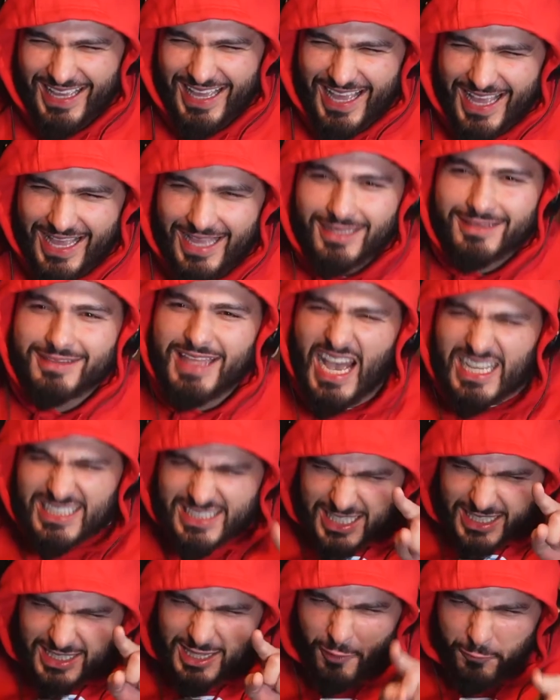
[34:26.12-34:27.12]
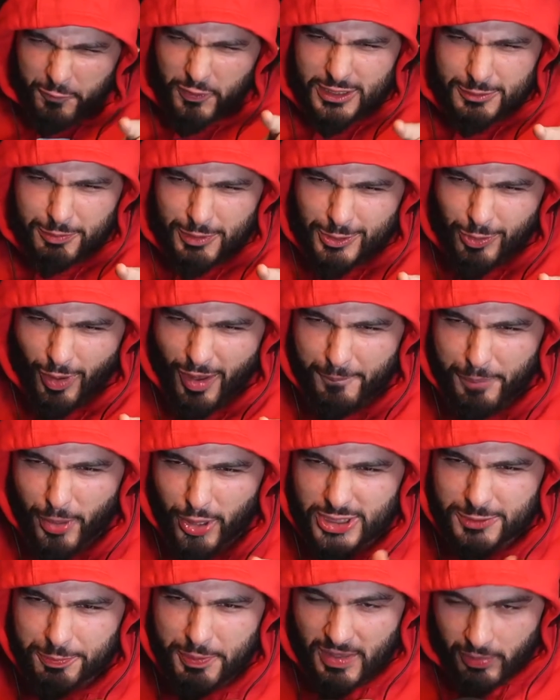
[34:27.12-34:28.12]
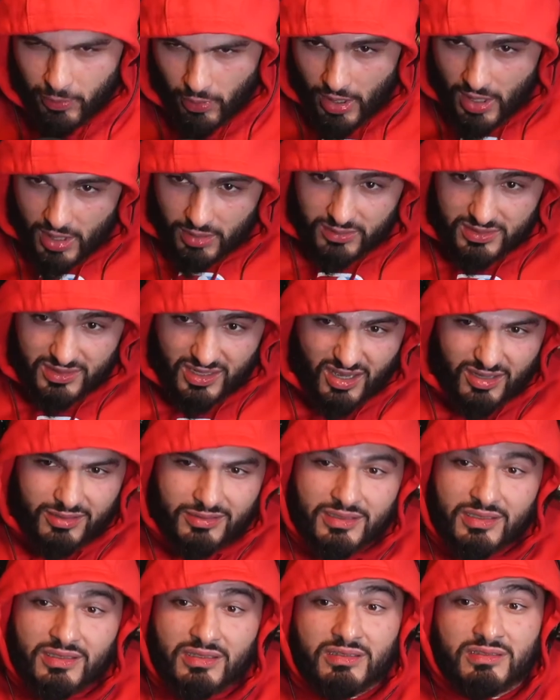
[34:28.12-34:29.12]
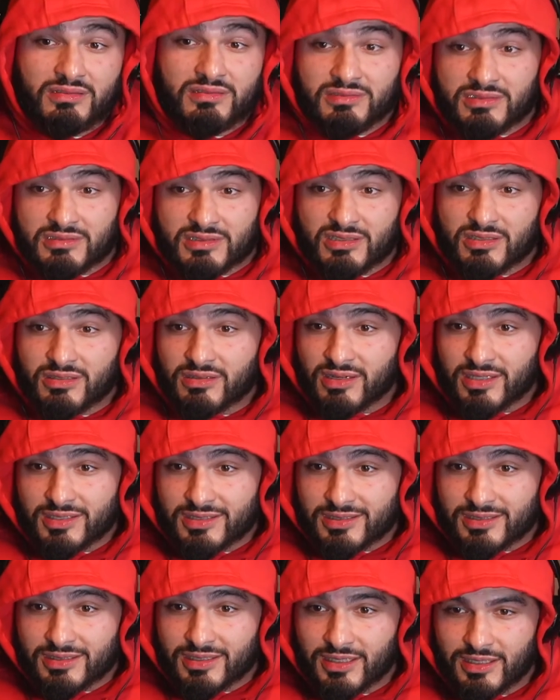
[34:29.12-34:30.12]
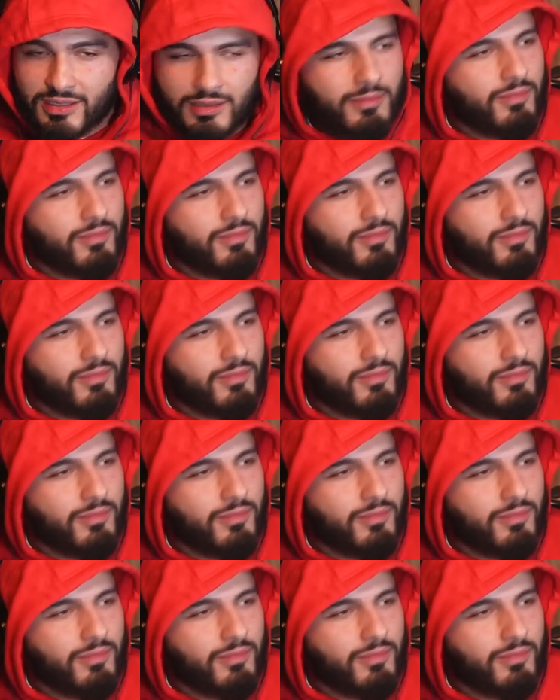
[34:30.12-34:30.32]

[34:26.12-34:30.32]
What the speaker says: That's the difference between posh people. When they go, interesting,